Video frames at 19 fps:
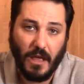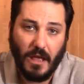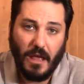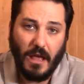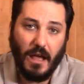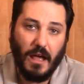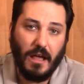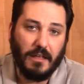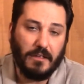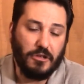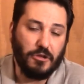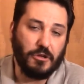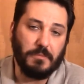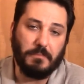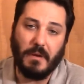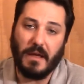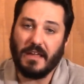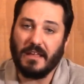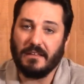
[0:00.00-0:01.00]

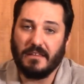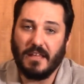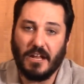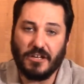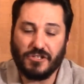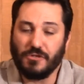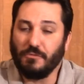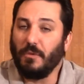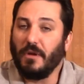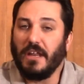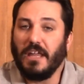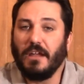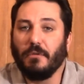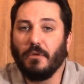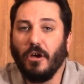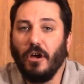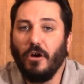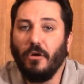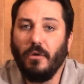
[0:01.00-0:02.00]
Might get attached to one
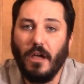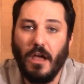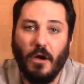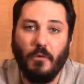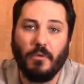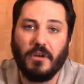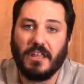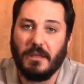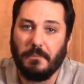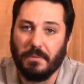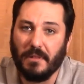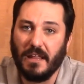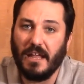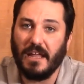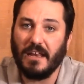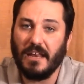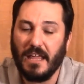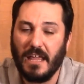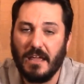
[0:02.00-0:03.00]
hero and want to keep
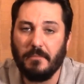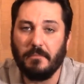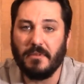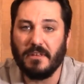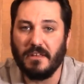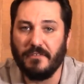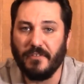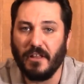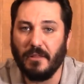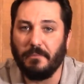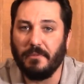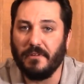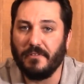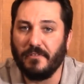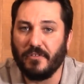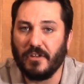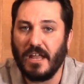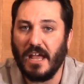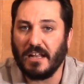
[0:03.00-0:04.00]
playing him and develop
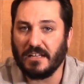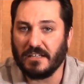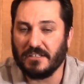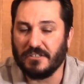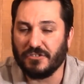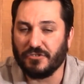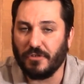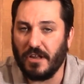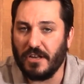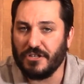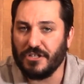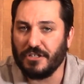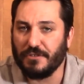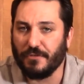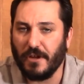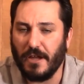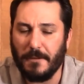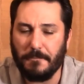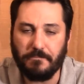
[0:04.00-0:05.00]
different tactics and strategies
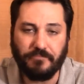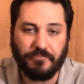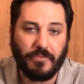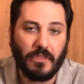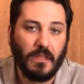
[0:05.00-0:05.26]
for him,